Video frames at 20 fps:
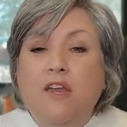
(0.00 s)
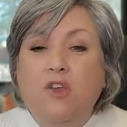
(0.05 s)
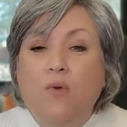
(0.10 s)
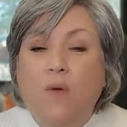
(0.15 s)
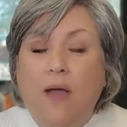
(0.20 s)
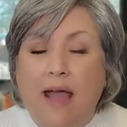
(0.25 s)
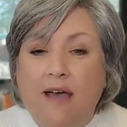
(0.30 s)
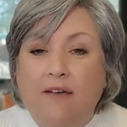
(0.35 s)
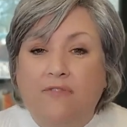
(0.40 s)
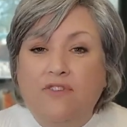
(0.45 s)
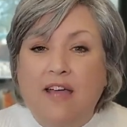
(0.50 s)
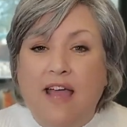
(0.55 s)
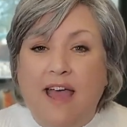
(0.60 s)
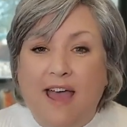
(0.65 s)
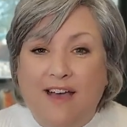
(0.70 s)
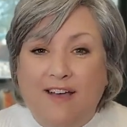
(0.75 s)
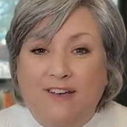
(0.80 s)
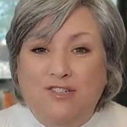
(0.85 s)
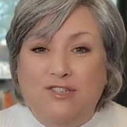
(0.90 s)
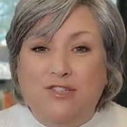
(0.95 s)
You have
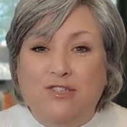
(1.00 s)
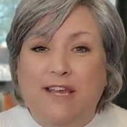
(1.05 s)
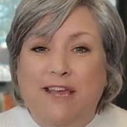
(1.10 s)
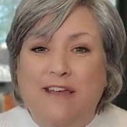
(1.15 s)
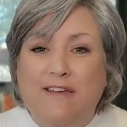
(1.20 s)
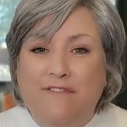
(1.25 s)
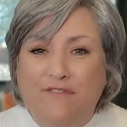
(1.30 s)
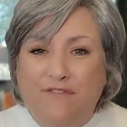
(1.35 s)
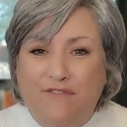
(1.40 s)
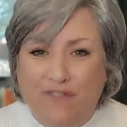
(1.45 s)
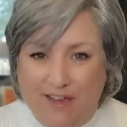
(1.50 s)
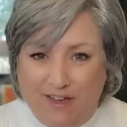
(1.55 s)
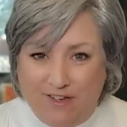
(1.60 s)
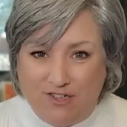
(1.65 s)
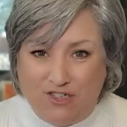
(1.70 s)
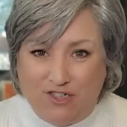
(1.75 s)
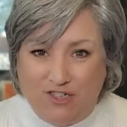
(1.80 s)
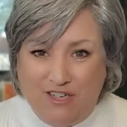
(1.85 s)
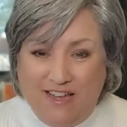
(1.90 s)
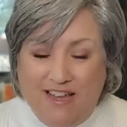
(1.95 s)
to actually
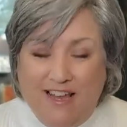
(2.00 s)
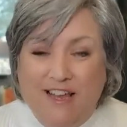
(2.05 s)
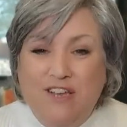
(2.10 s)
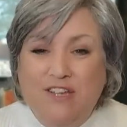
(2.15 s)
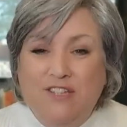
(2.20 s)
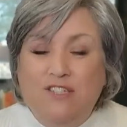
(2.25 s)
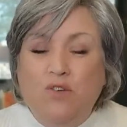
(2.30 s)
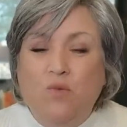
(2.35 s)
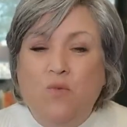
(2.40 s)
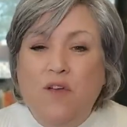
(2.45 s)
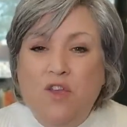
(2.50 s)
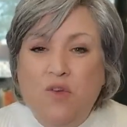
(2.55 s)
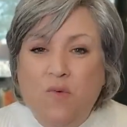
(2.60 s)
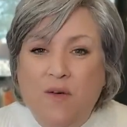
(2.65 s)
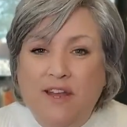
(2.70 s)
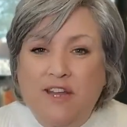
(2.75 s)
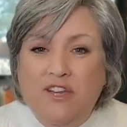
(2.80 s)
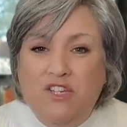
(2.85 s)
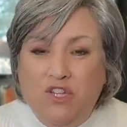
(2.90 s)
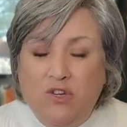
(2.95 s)
fish. So what you
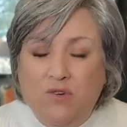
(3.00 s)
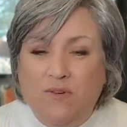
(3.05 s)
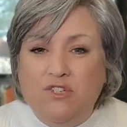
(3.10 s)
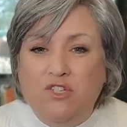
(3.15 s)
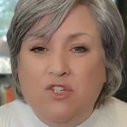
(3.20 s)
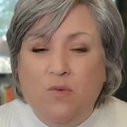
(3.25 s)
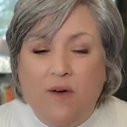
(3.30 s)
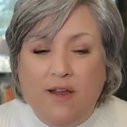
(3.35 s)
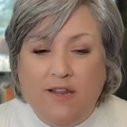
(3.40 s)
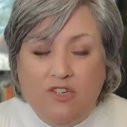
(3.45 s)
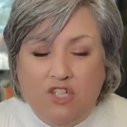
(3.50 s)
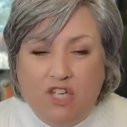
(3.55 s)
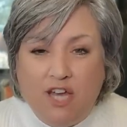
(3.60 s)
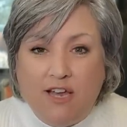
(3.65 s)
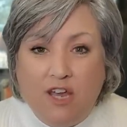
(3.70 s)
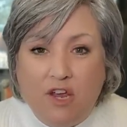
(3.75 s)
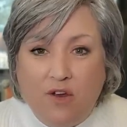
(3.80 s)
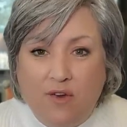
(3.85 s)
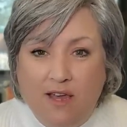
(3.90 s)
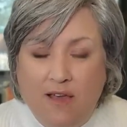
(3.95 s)
want to do is you want to
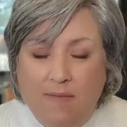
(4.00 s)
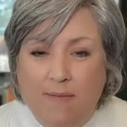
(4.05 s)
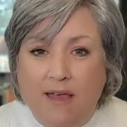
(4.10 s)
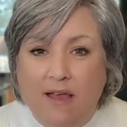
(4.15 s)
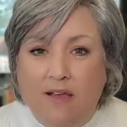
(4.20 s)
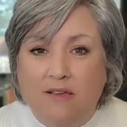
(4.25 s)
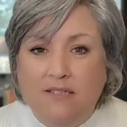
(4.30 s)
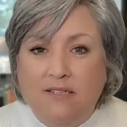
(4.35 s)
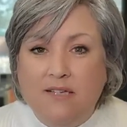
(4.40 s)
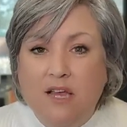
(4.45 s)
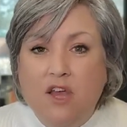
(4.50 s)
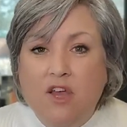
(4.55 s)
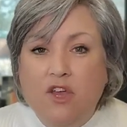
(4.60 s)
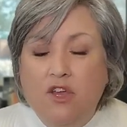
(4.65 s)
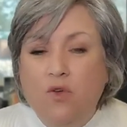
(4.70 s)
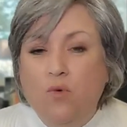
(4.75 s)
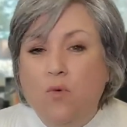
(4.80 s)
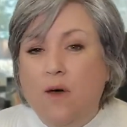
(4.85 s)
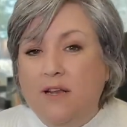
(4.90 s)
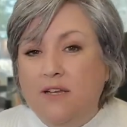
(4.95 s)
check your emails.
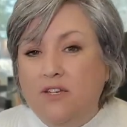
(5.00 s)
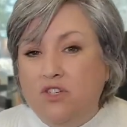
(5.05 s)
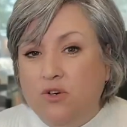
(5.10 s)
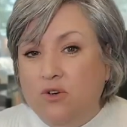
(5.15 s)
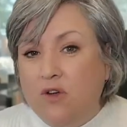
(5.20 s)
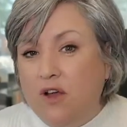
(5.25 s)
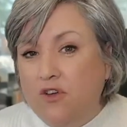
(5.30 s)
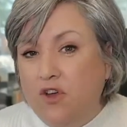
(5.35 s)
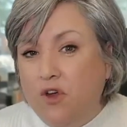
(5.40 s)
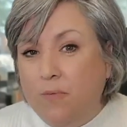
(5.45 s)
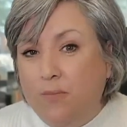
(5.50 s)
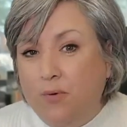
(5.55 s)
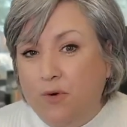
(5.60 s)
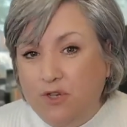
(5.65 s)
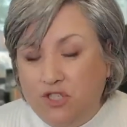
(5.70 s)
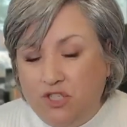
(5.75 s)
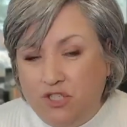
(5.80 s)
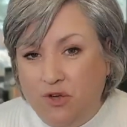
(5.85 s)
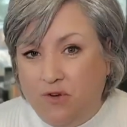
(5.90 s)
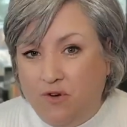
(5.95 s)
You want to turn on your
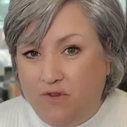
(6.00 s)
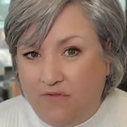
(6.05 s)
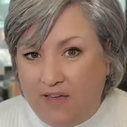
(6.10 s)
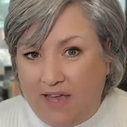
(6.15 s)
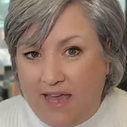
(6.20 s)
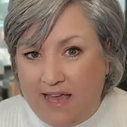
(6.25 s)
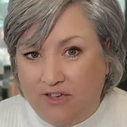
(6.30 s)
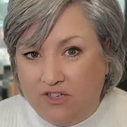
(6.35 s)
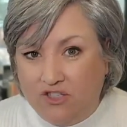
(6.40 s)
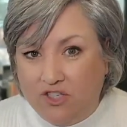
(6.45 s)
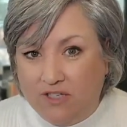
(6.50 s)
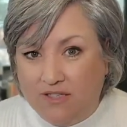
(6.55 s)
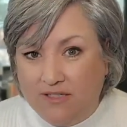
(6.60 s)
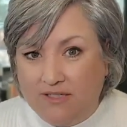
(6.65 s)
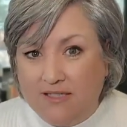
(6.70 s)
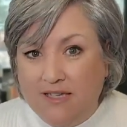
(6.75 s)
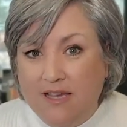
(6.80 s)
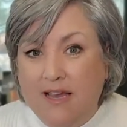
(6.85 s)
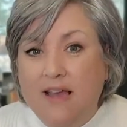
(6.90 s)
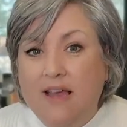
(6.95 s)
push
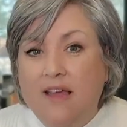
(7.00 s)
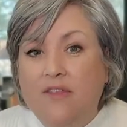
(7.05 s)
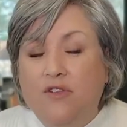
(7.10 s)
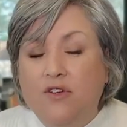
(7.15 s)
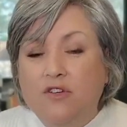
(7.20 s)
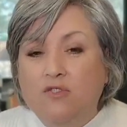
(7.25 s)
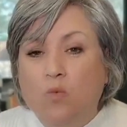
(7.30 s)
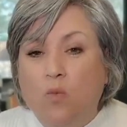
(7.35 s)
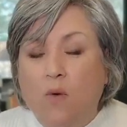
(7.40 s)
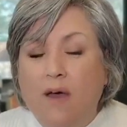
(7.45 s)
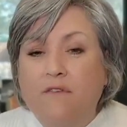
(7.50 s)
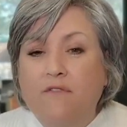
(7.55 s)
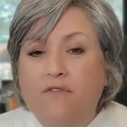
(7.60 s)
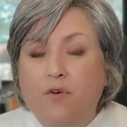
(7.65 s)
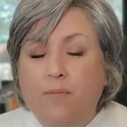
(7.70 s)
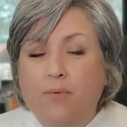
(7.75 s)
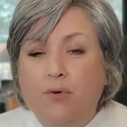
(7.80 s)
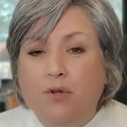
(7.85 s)
notifications. There's one for